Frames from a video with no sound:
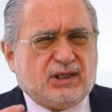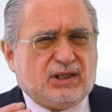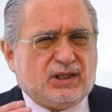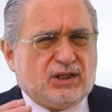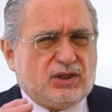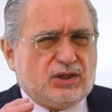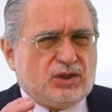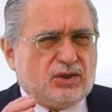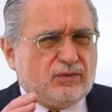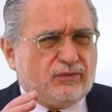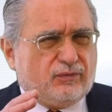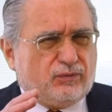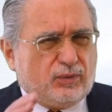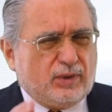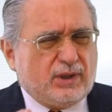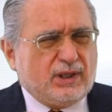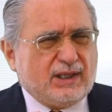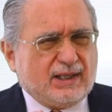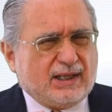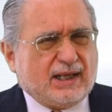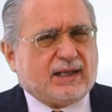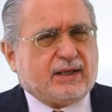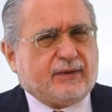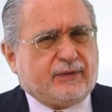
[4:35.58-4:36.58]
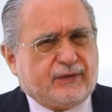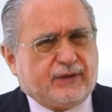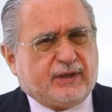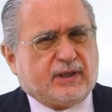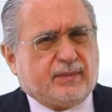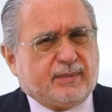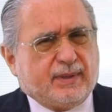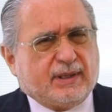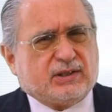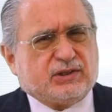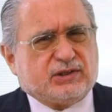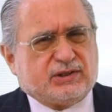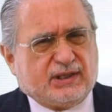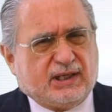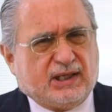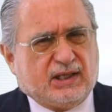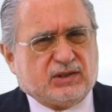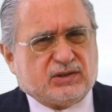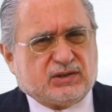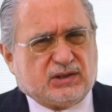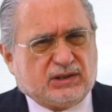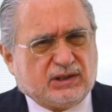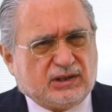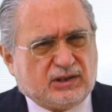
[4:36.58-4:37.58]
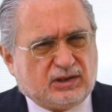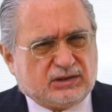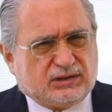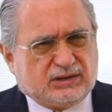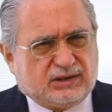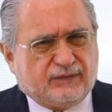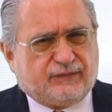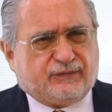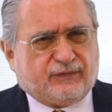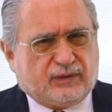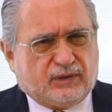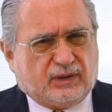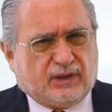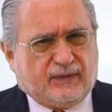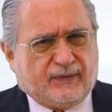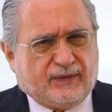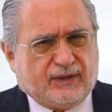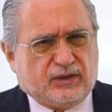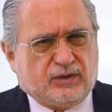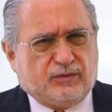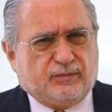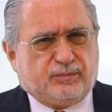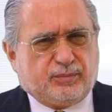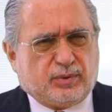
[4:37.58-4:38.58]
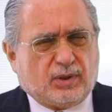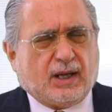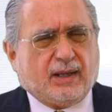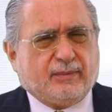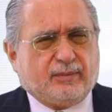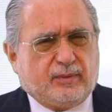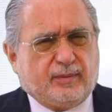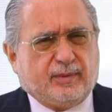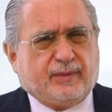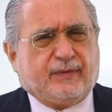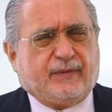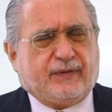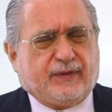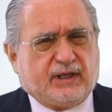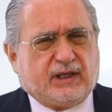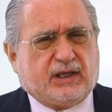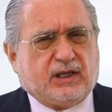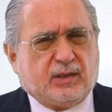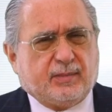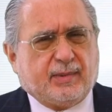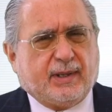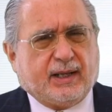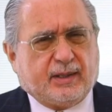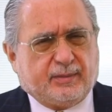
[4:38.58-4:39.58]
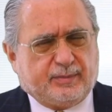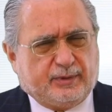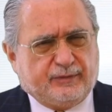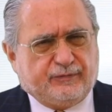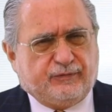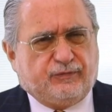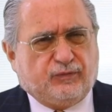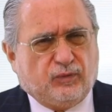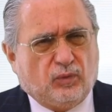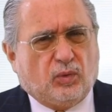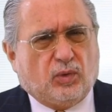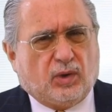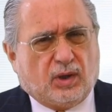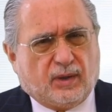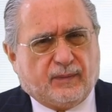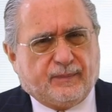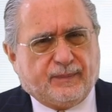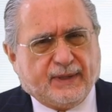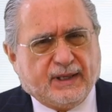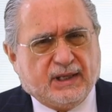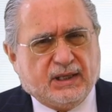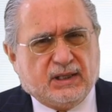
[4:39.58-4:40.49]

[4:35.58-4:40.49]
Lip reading: You've really got to think about sales a little differently than you've probably been thinking about it before.